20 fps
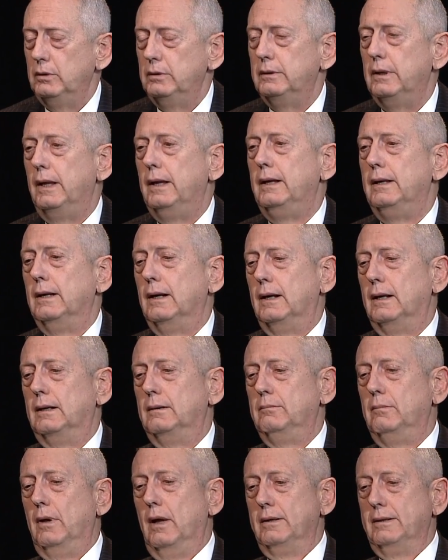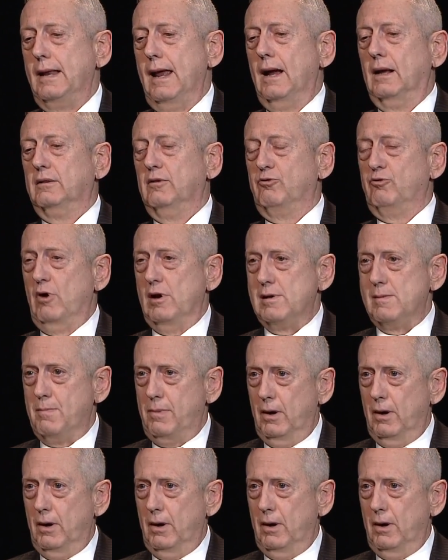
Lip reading: They attacked the French